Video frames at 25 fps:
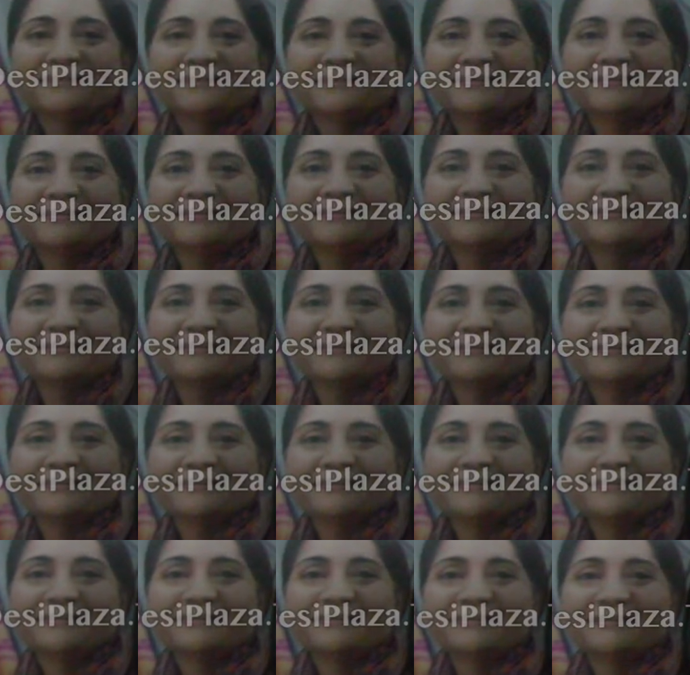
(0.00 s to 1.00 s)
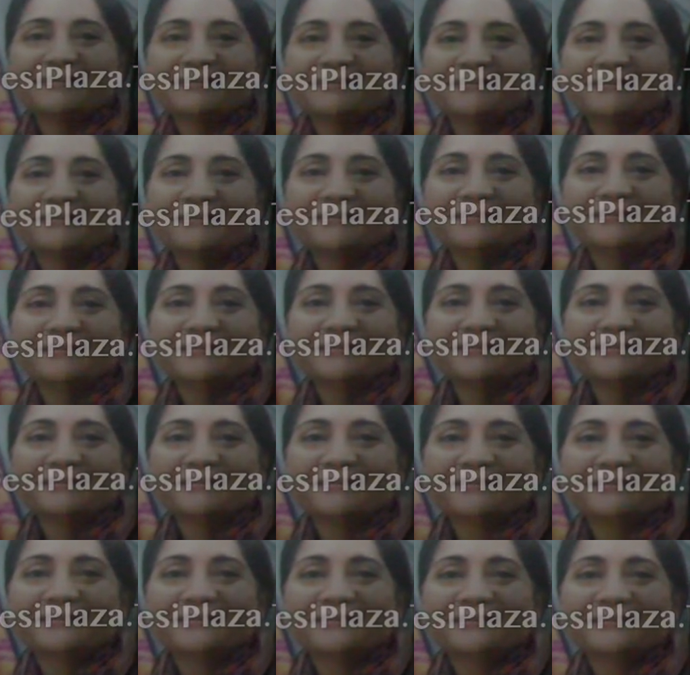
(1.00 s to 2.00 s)

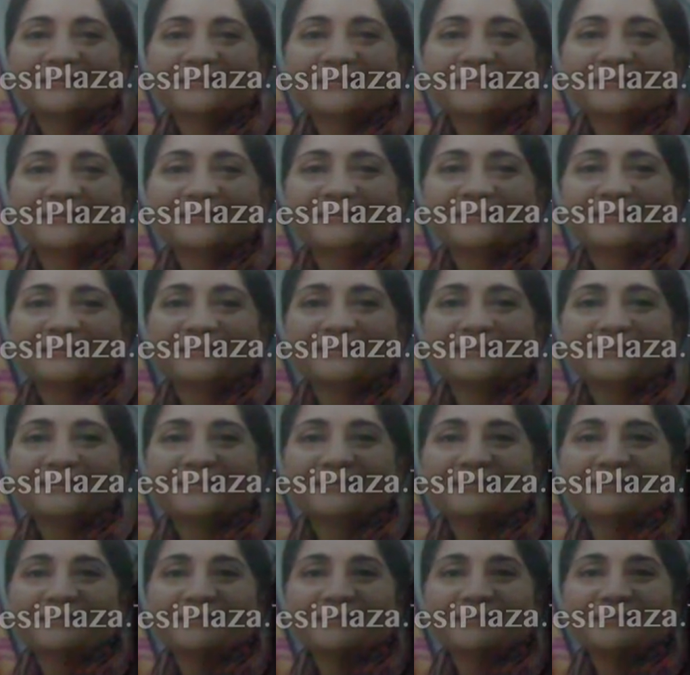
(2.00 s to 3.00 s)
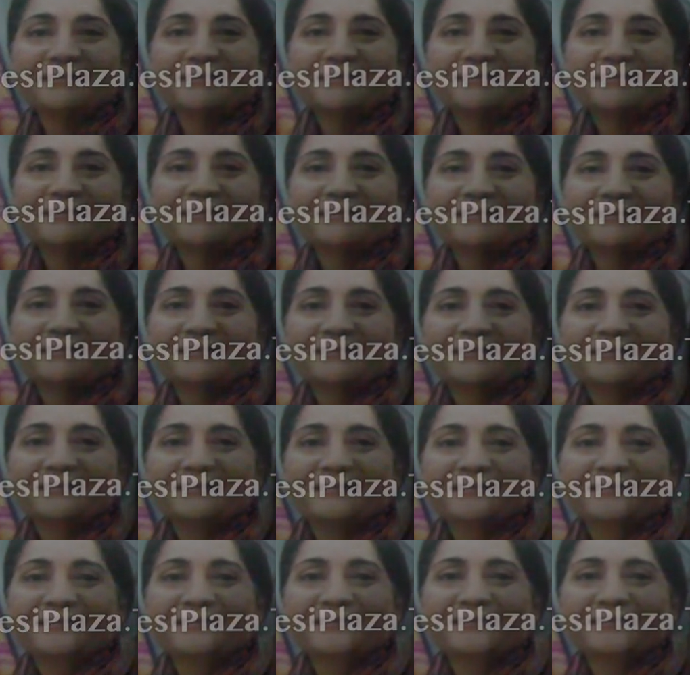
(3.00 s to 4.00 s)

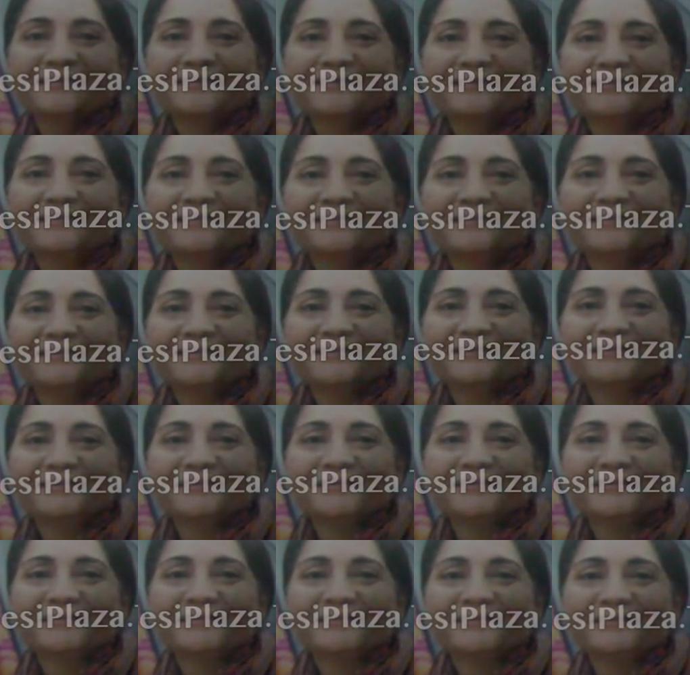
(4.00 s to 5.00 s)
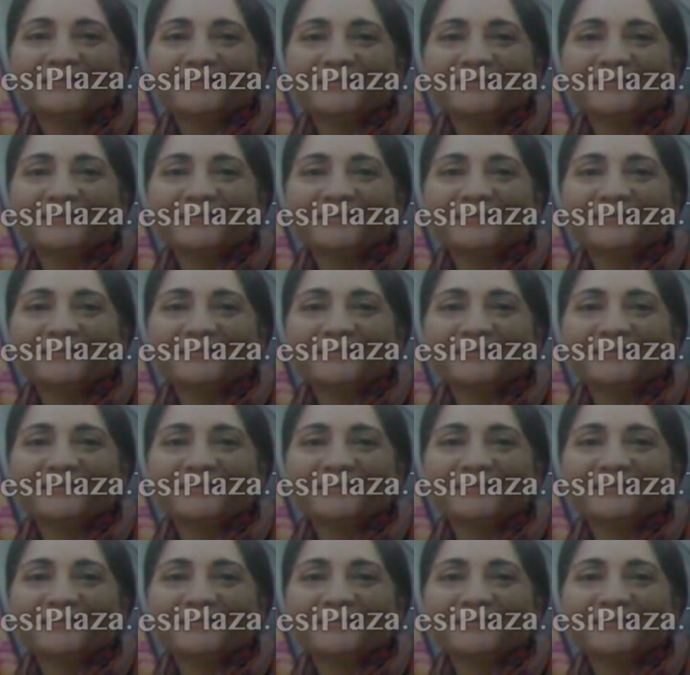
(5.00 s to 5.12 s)
(not speaking)